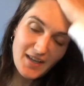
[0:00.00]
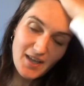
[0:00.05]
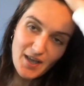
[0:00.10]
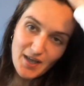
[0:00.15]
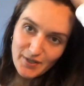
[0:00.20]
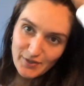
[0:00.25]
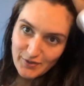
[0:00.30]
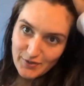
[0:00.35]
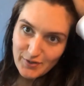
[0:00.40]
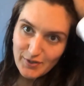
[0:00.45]

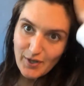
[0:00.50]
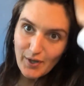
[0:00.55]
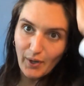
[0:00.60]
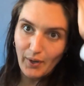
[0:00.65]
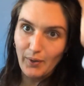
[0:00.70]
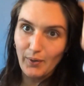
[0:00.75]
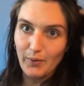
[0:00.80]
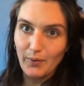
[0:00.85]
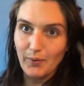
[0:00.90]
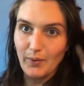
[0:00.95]

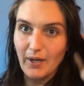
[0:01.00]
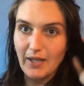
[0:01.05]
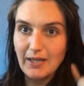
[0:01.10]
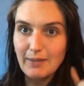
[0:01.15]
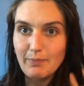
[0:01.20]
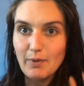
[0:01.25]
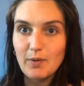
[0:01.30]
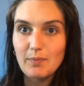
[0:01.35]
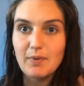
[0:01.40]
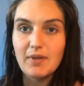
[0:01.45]
So at the
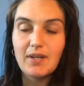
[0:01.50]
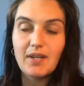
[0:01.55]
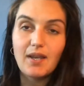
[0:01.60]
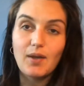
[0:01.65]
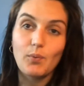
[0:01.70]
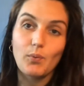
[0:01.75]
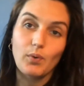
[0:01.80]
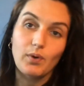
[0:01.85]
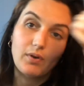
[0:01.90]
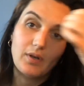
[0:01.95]
moment
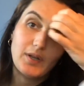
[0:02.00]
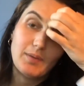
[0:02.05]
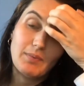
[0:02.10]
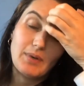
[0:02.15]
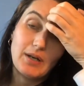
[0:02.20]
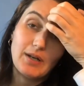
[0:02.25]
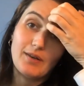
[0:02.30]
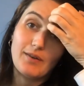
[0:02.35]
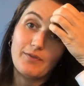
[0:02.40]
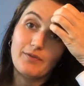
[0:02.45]
we're in the
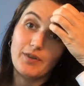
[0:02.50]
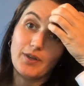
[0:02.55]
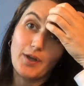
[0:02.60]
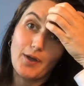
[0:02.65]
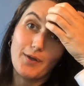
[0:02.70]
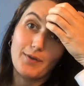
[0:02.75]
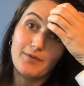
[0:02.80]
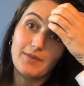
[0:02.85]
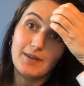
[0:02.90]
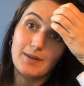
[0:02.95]
middle of the
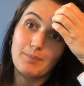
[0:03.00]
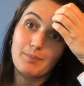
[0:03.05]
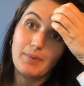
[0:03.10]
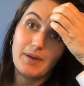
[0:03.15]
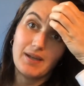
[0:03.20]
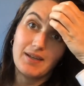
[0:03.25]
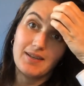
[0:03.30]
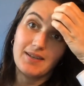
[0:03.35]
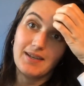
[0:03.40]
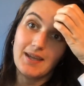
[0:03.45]
COVID
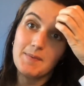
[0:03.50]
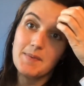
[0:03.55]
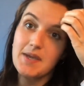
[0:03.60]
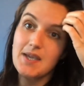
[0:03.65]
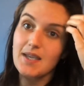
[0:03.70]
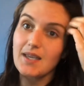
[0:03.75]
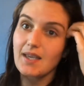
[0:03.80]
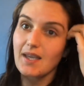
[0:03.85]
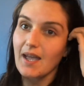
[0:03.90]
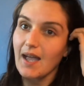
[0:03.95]

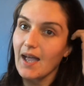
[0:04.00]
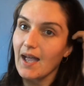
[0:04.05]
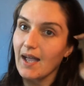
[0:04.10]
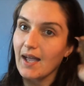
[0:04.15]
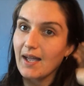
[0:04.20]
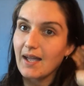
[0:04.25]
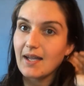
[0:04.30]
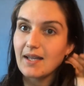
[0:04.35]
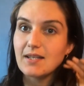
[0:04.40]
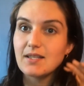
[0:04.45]
pandemic
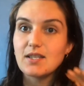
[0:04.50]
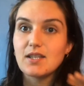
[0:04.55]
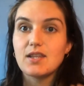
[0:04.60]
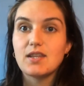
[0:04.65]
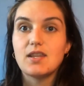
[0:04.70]
and